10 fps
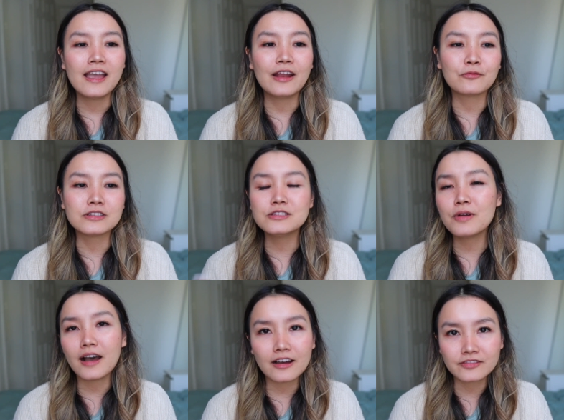And once
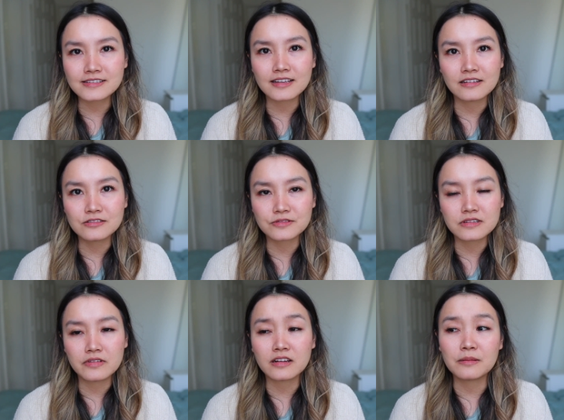you have that second
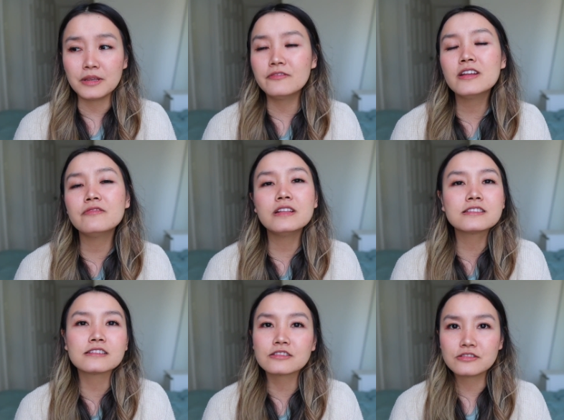source of income, even if
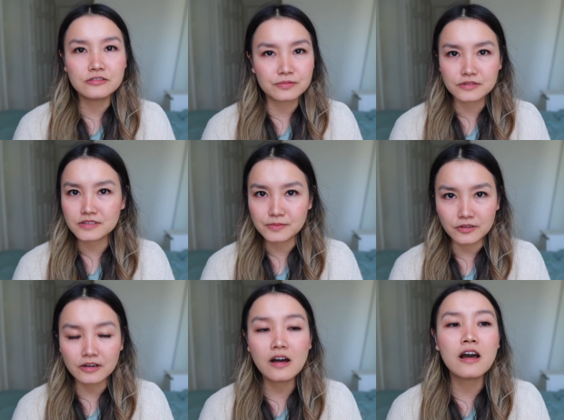it's like super
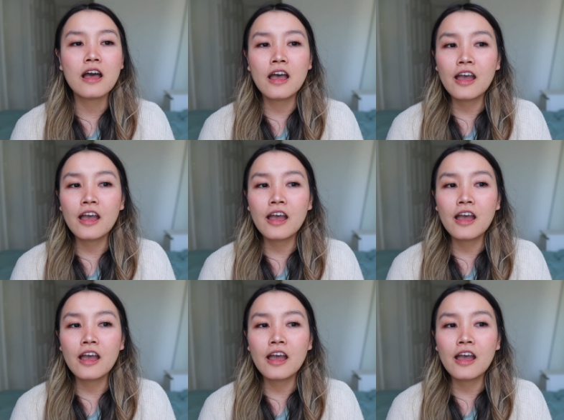small,